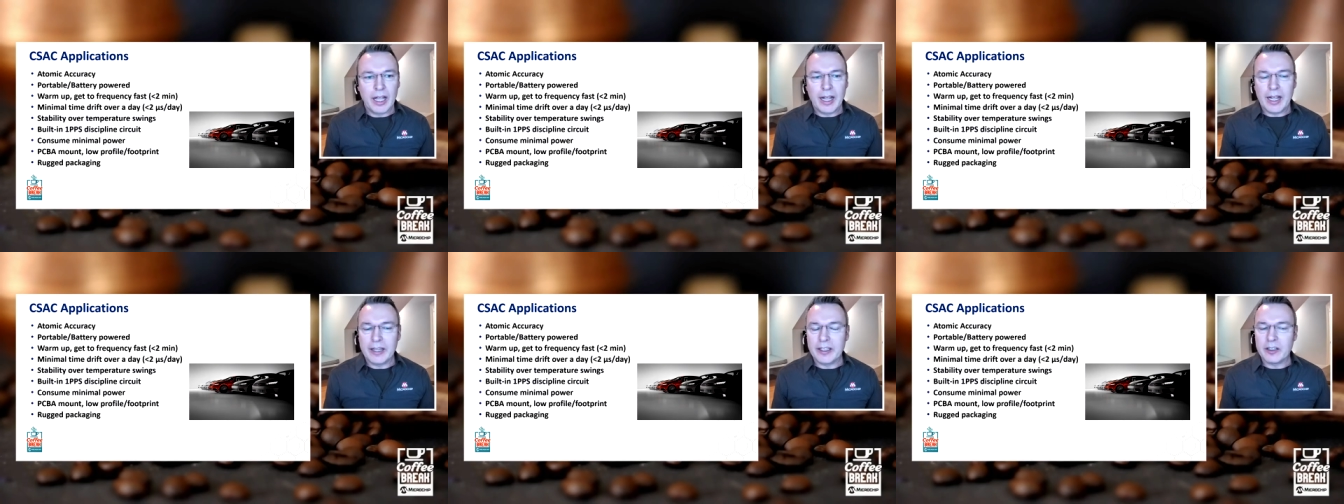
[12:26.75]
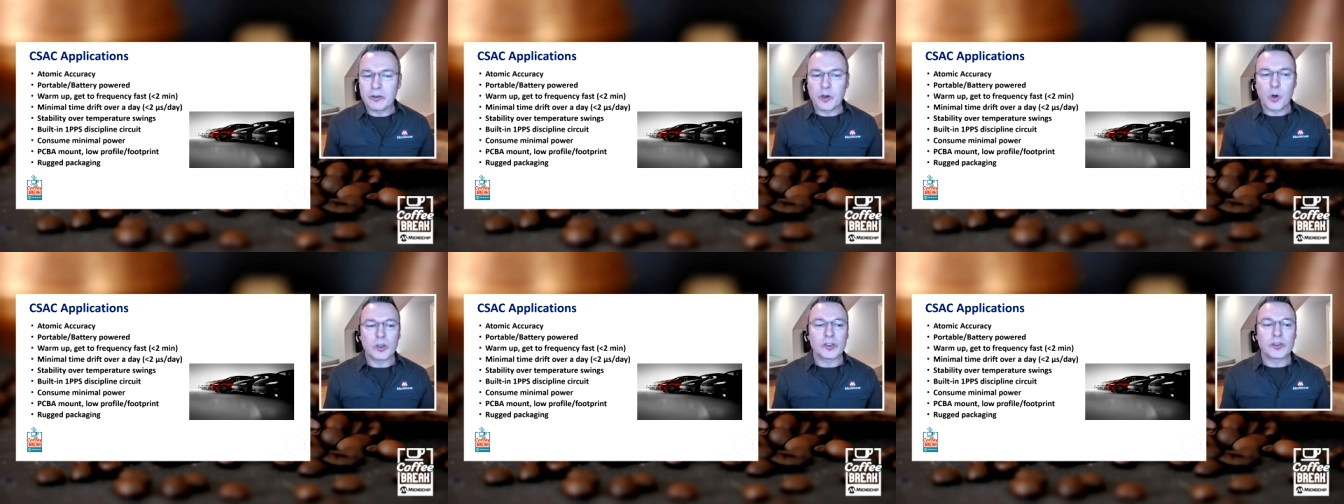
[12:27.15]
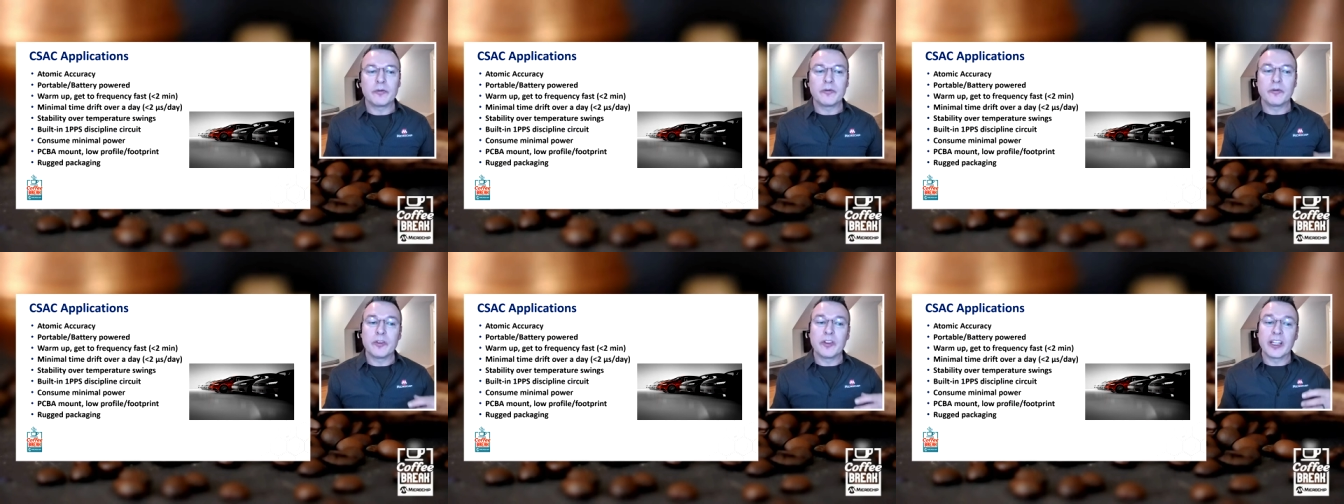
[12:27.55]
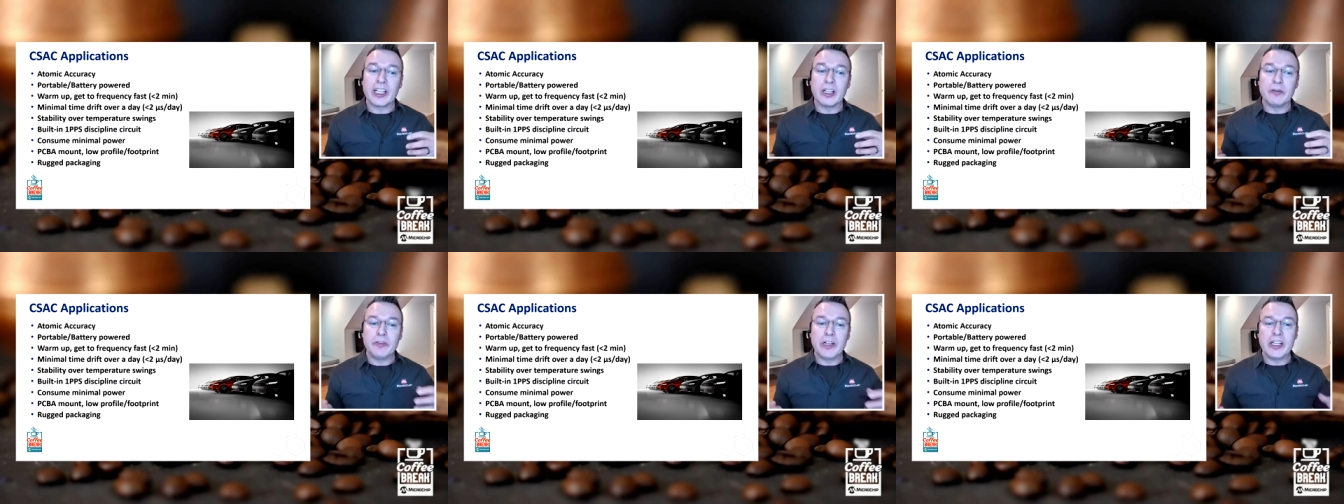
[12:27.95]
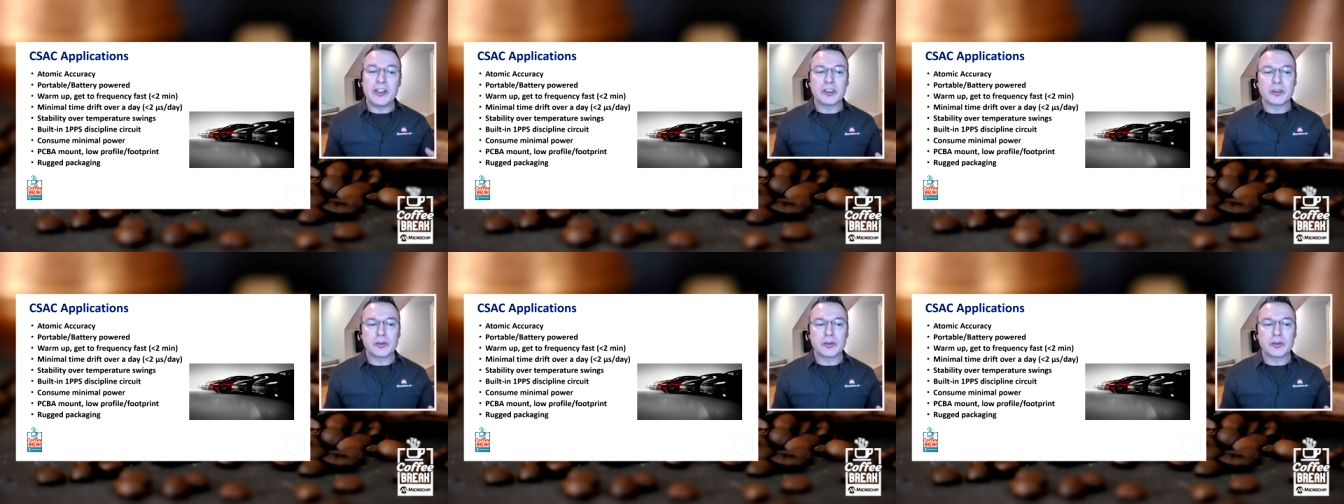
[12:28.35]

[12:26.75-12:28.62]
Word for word: And then, of course, the convenience.